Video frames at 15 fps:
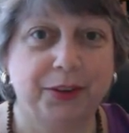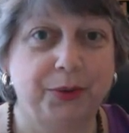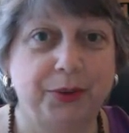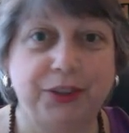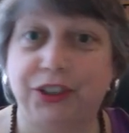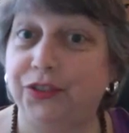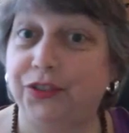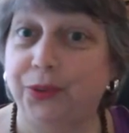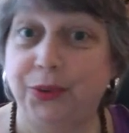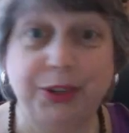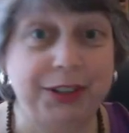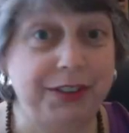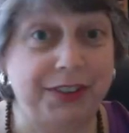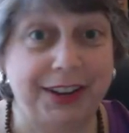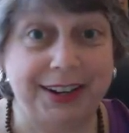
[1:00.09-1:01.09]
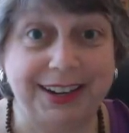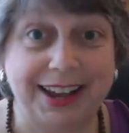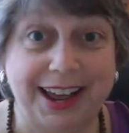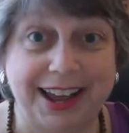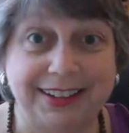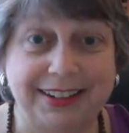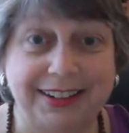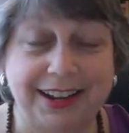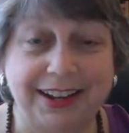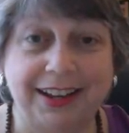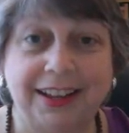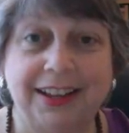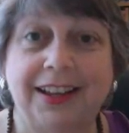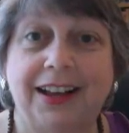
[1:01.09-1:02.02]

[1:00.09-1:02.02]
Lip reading: which is really fantastic.